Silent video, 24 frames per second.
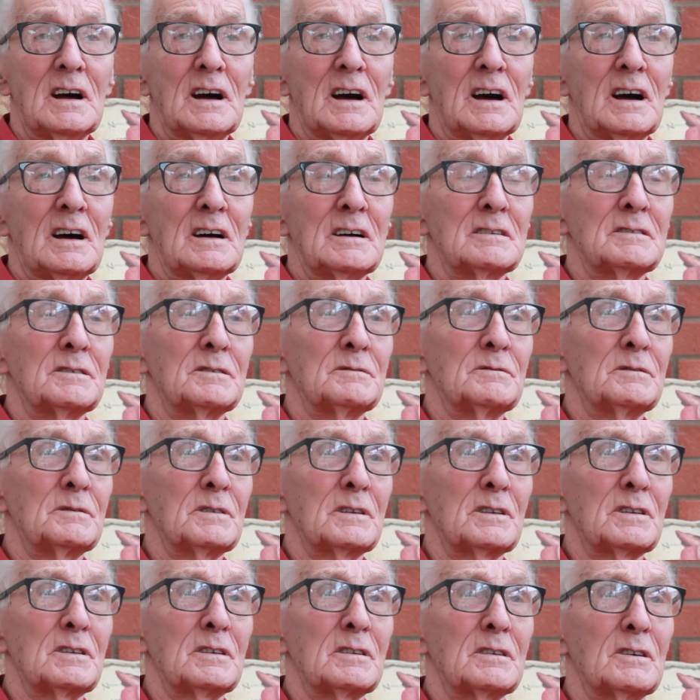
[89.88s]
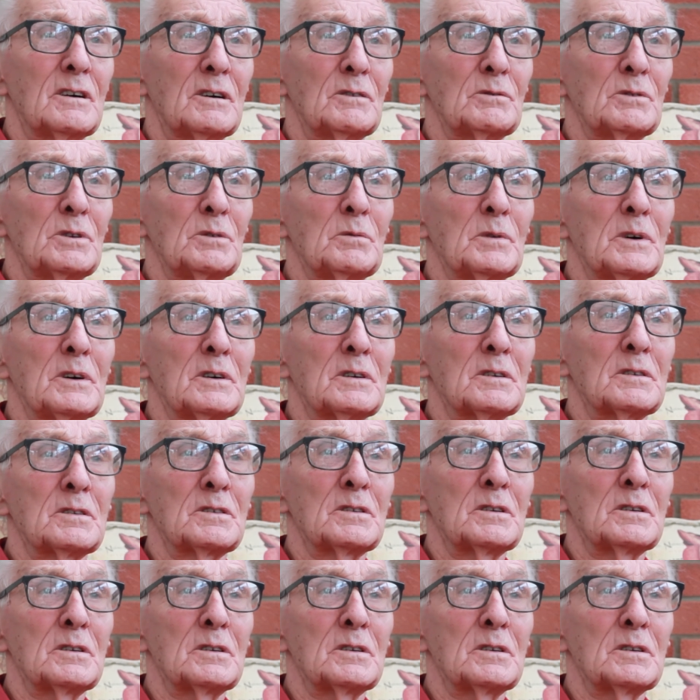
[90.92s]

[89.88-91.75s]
Well, he only worked.